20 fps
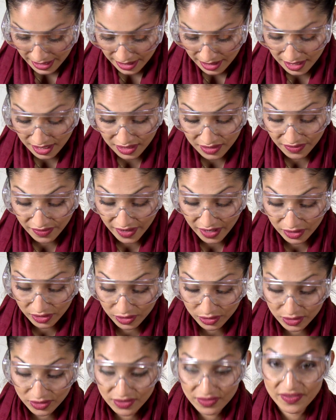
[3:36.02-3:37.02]
This
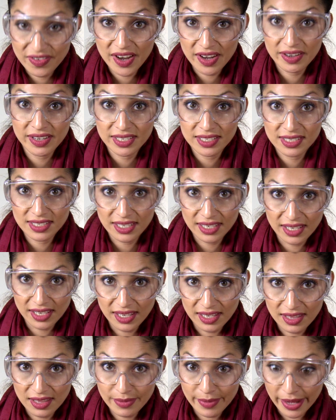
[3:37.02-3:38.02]
Velcro is very sticky
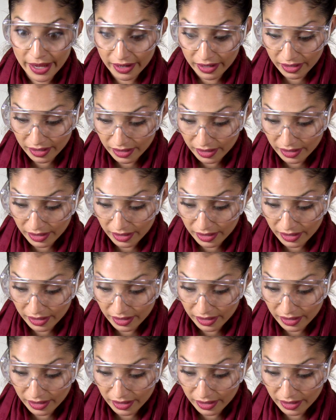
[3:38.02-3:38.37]
in the back.